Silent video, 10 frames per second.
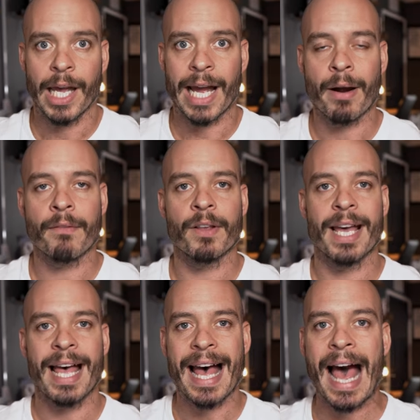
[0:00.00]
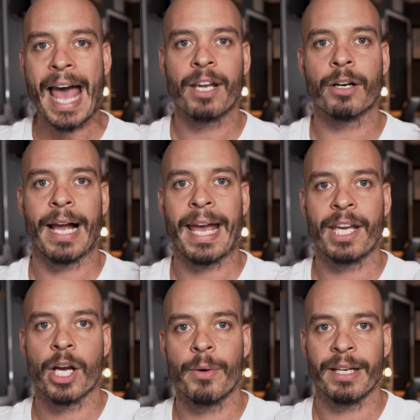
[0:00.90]
However, the higher I
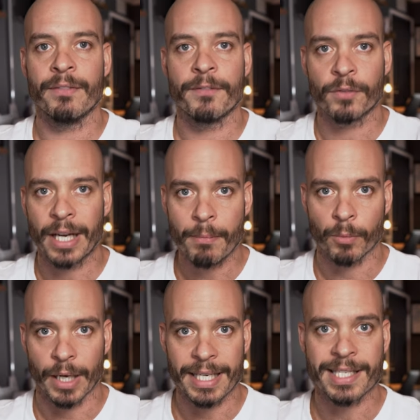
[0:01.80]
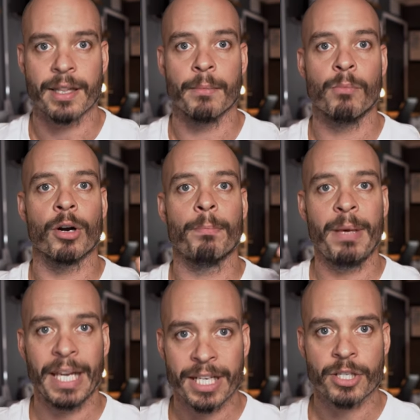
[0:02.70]
go in frame rates, the more
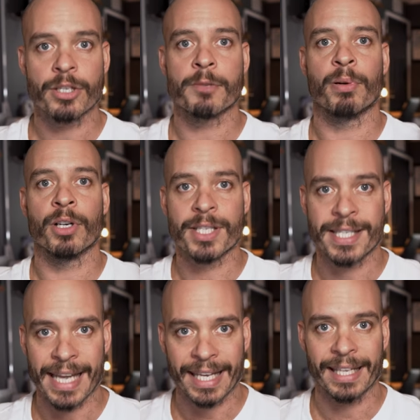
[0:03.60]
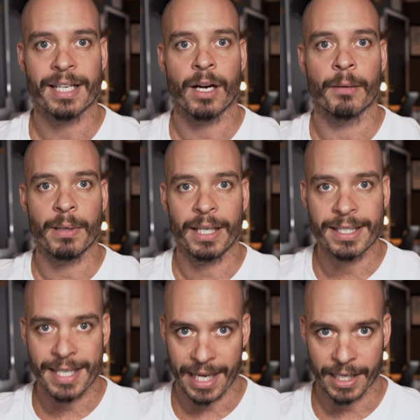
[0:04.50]
pictures per second are
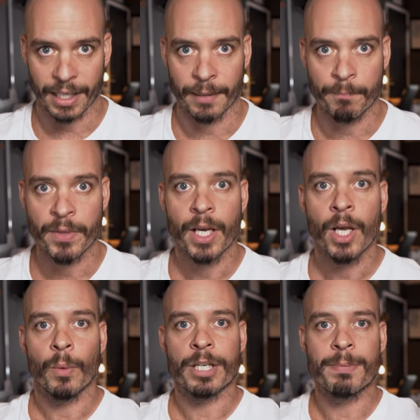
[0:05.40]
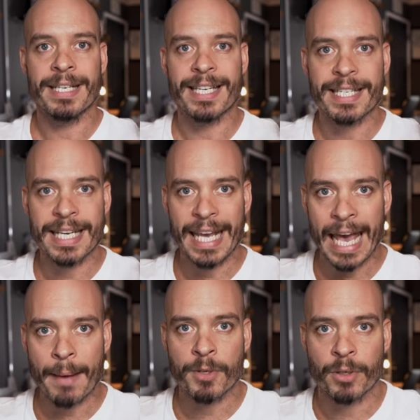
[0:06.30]
being taken, which means it's
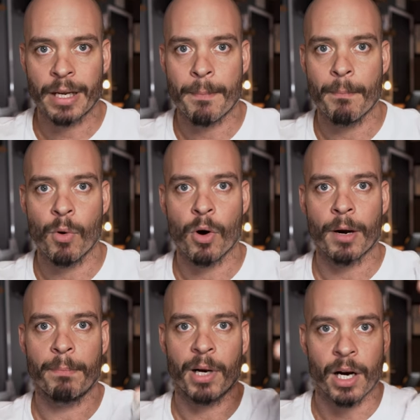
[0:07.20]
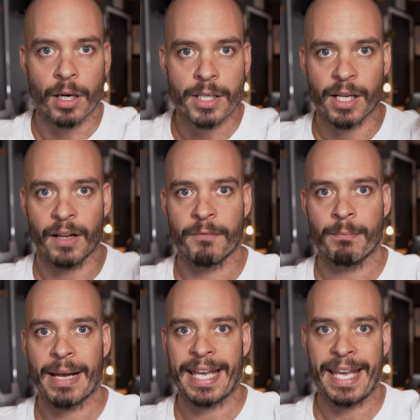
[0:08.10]
capturing more parts of
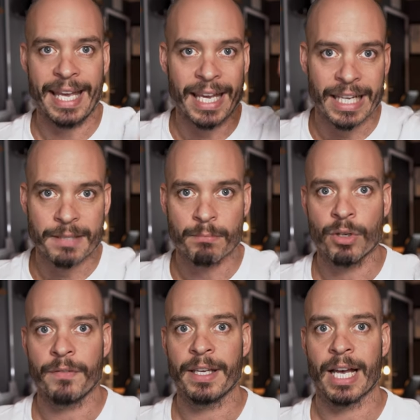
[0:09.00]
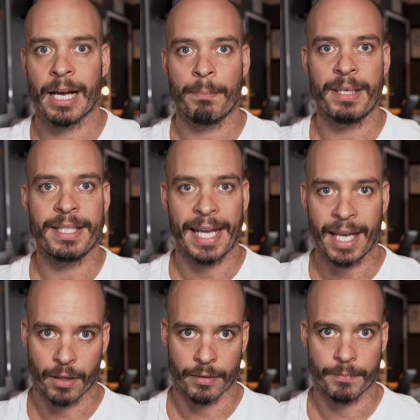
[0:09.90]
my hand moving up and
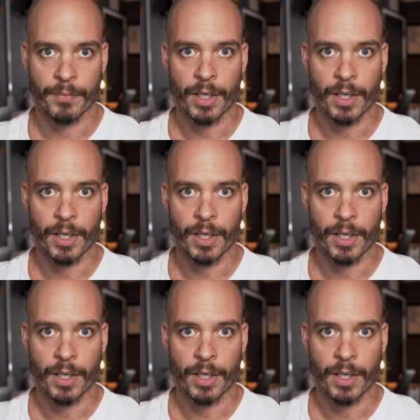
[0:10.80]
down.